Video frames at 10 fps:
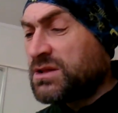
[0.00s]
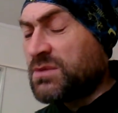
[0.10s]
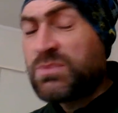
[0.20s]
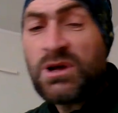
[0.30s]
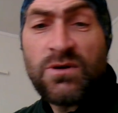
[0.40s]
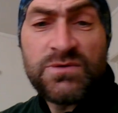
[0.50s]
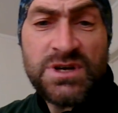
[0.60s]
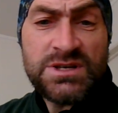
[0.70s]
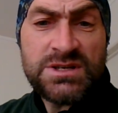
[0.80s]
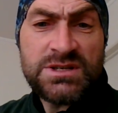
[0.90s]
the blood of
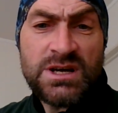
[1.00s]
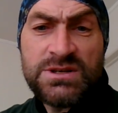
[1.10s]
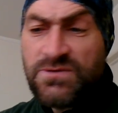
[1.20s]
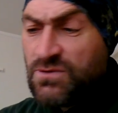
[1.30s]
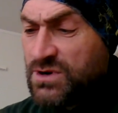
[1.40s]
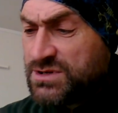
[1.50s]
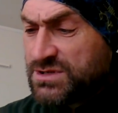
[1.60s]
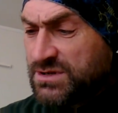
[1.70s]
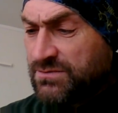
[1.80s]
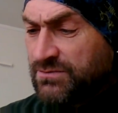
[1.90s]
Jesus does for
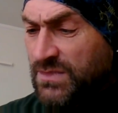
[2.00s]
us.